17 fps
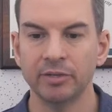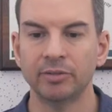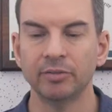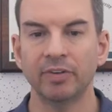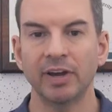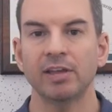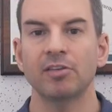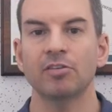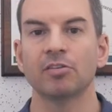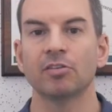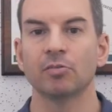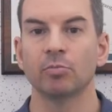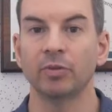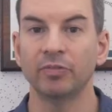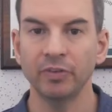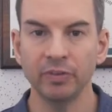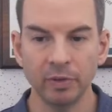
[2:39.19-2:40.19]
Devices
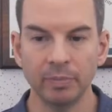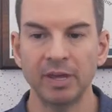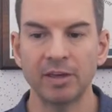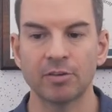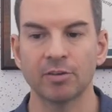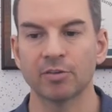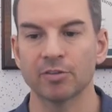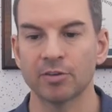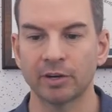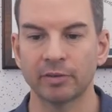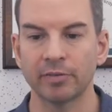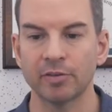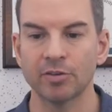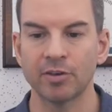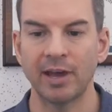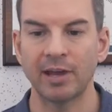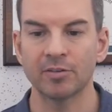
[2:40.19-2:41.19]
within the basic
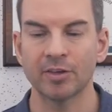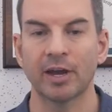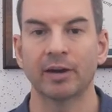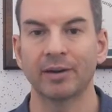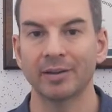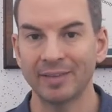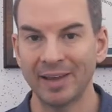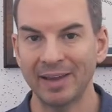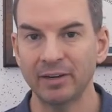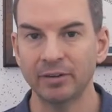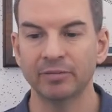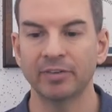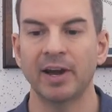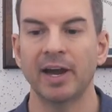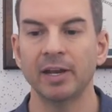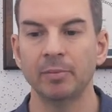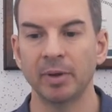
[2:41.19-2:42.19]
service sets are
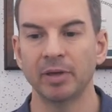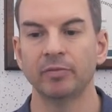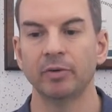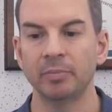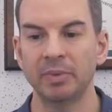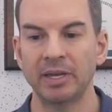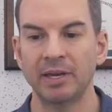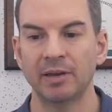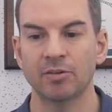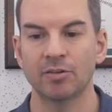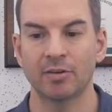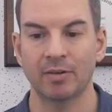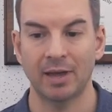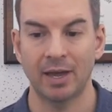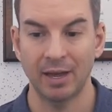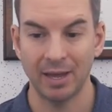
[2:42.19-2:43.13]
identified by their BSSID.